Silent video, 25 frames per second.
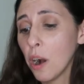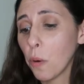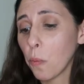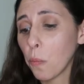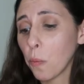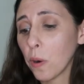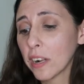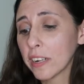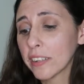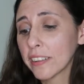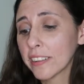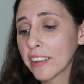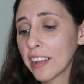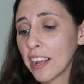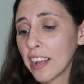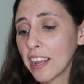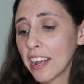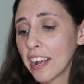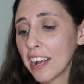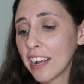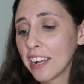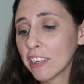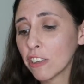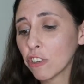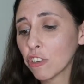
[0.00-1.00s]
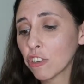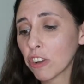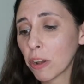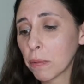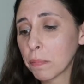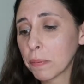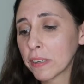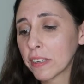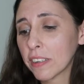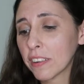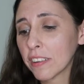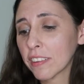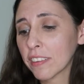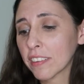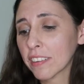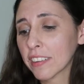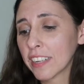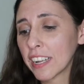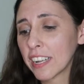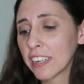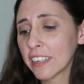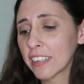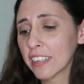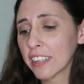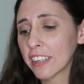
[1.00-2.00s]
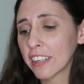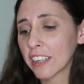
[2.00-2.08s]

1 DIY Japanese candy